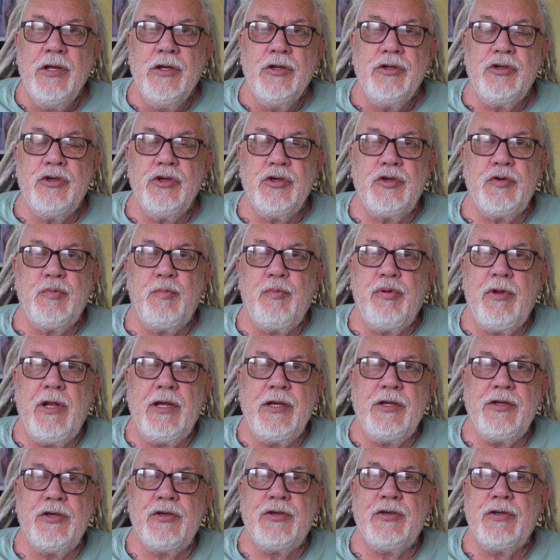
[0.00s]
just
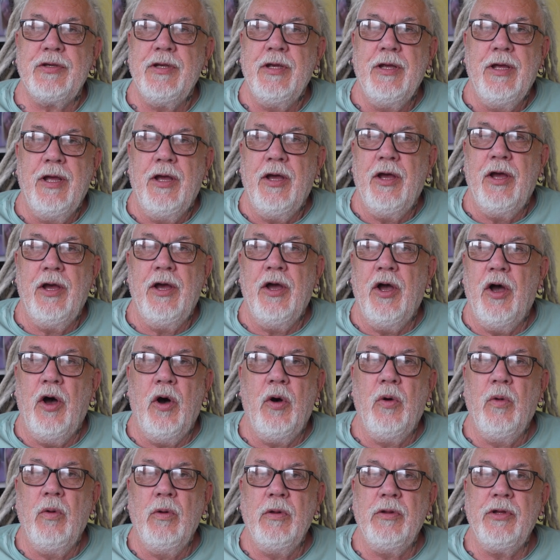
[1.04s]
press uh,
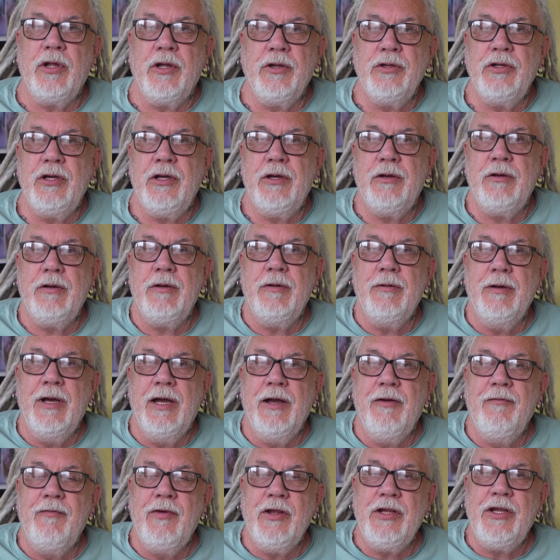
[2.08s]
hold on your
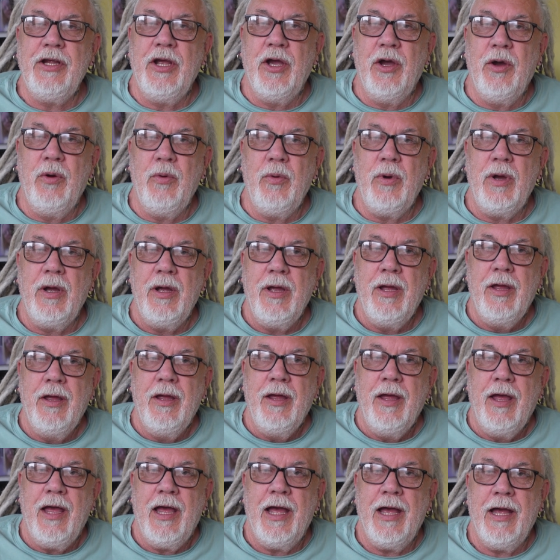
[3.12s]
uh, video
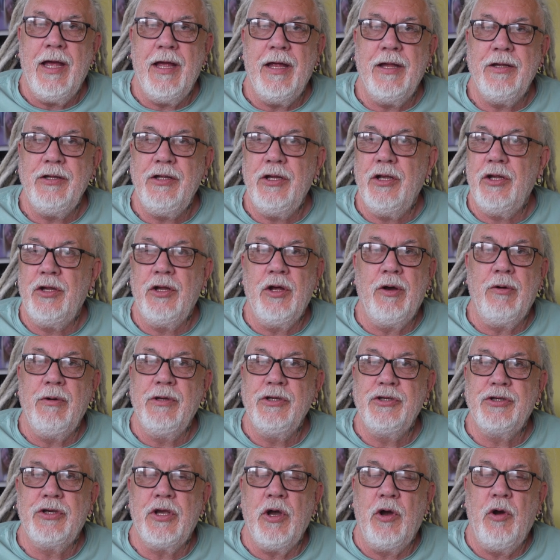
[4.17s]
and you can
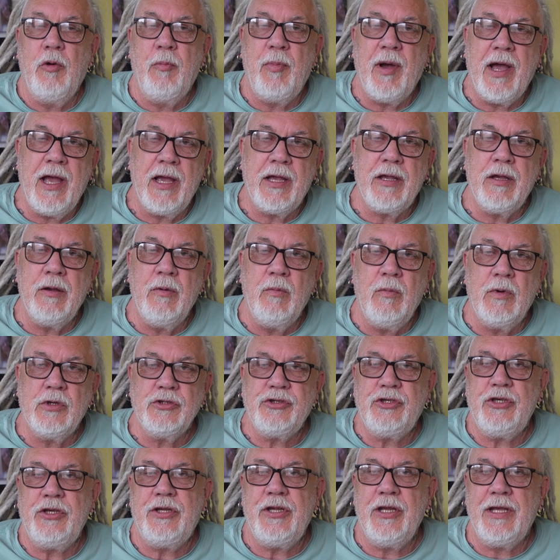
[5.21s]
always go back and
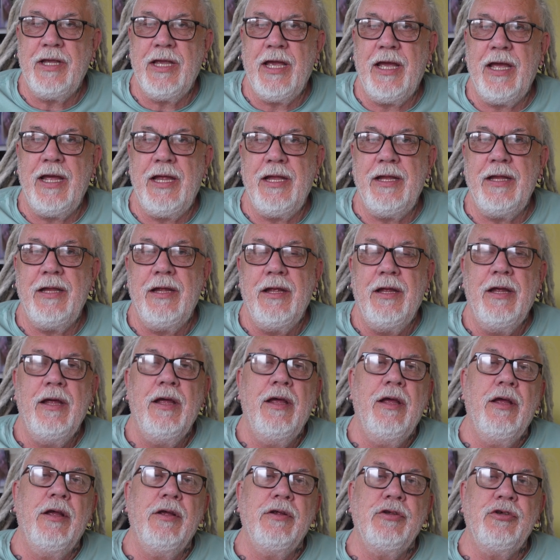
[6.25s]
watch it again
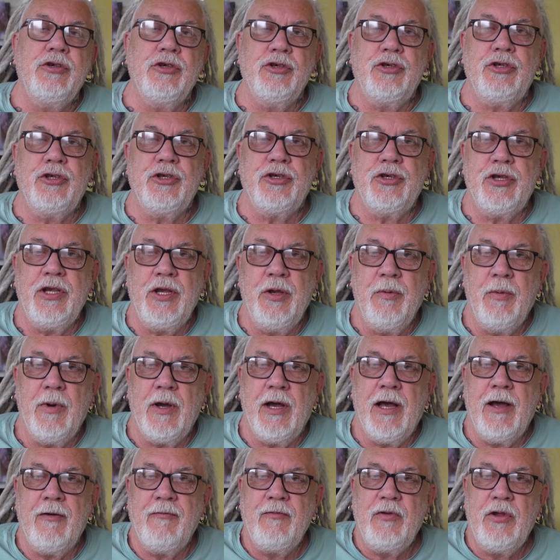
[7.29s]
just to see
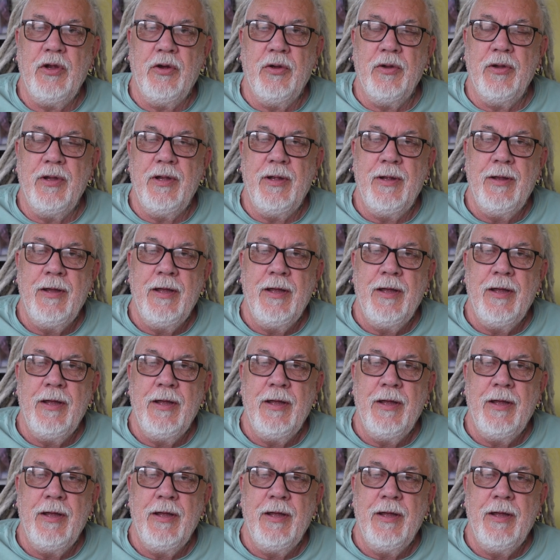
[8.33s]
what I've done